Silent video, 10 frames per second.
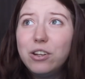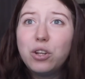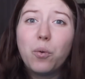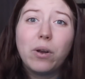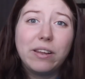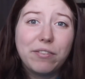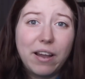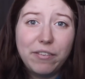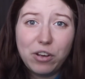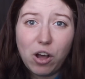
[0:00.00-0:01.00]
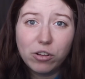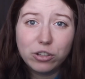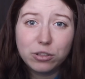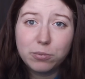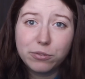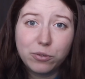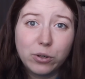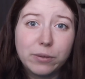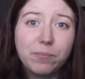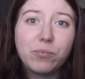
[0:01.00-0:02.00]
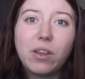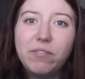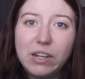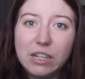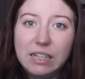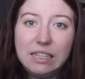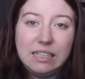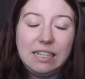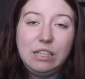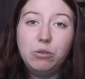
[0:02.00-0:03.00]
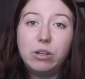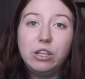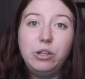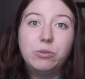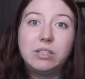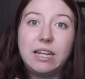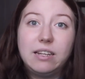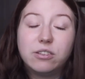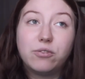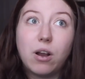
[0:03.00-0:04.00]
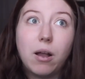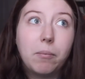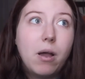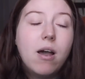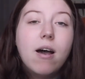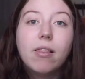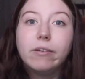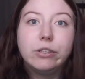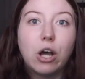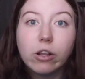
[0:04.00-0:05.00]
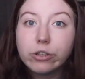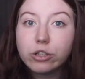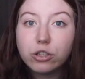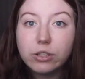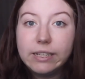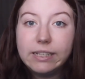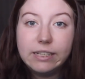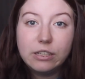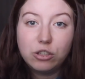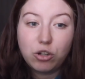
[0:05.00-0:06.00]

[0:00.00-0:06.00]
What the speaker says: $25 before. Very easy. You can use things from the Dollar Tree,